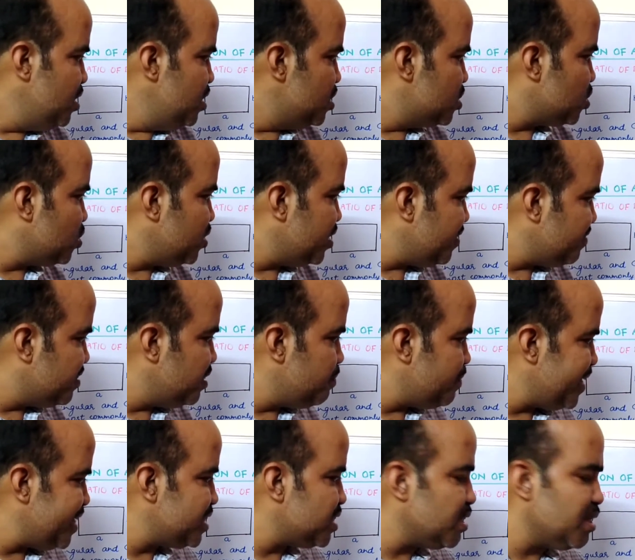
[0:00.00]
So if the
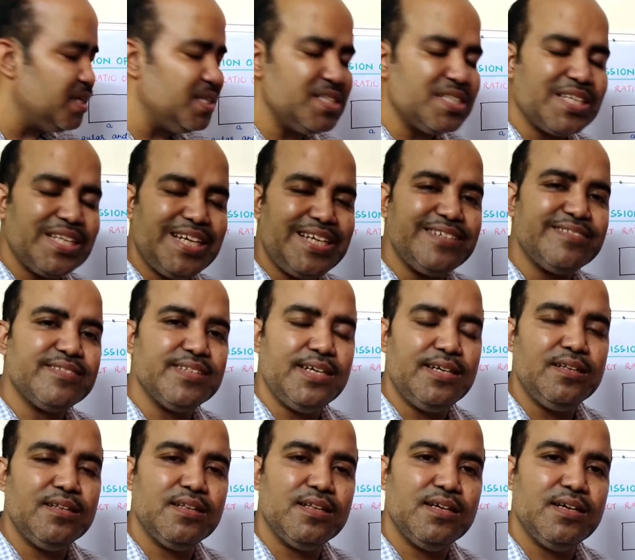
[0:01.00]
pressure is less
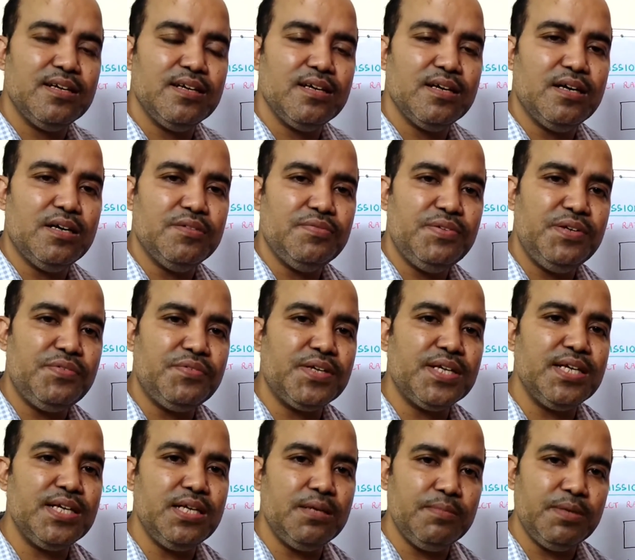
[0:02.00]
than the 50
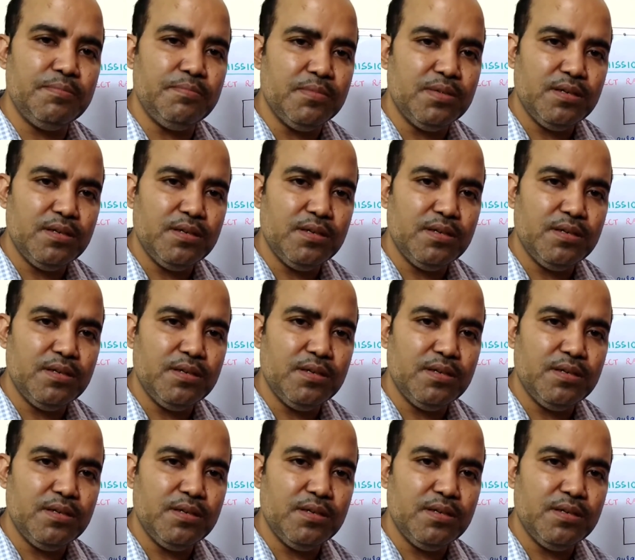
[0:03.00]
mm,